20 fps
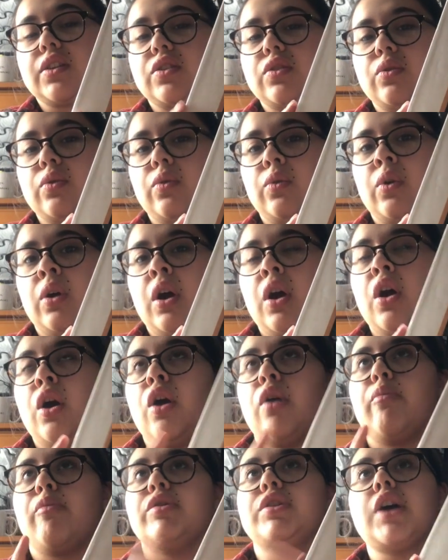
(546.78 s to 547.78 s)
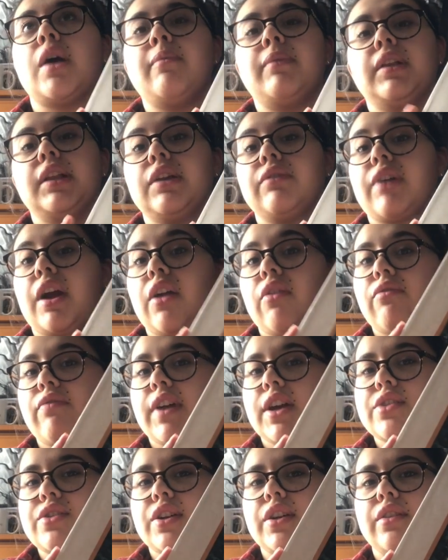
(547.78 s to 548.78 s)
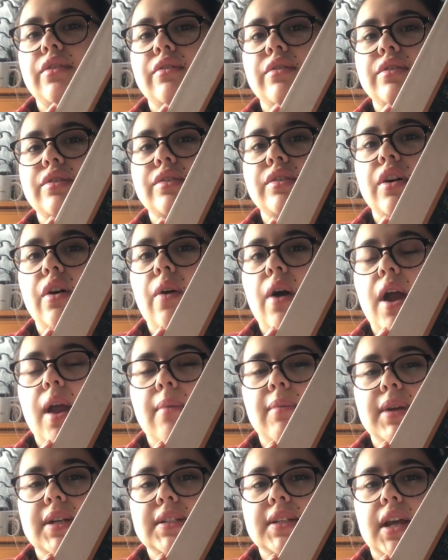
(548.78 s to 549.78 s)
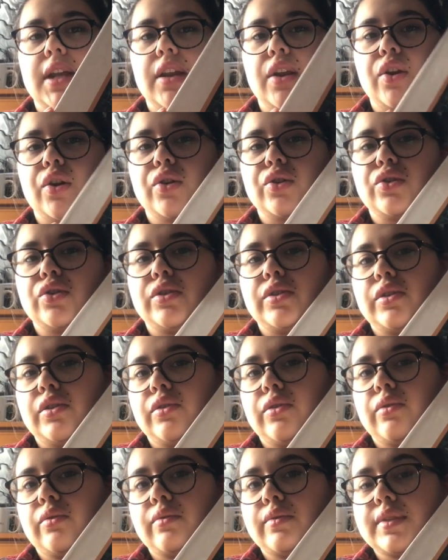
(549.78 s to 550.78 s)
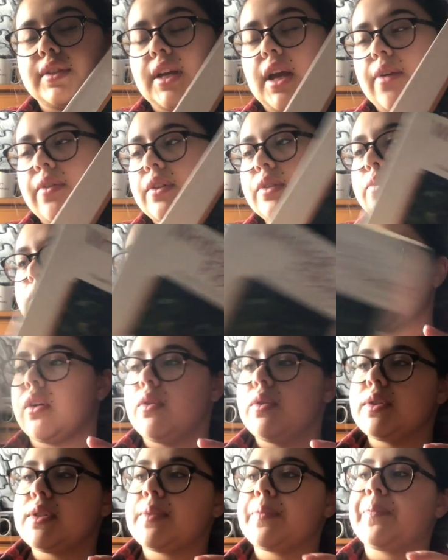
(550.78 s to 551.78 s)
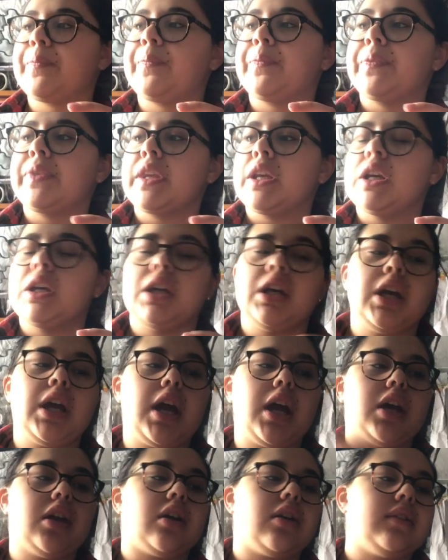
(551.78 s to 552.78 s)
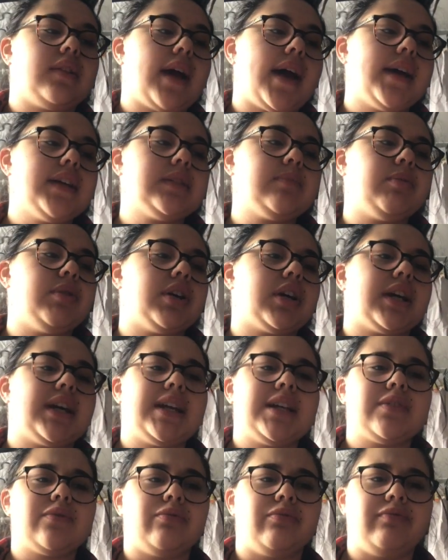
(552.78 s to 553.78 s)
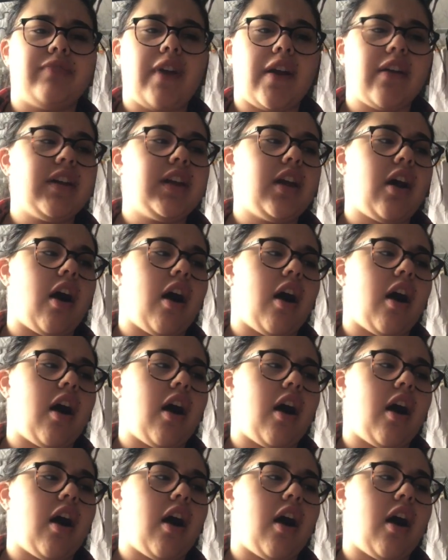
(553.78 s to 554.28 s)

I do predominantly write fiction, so I am excited to see how this one goes. And our last book is very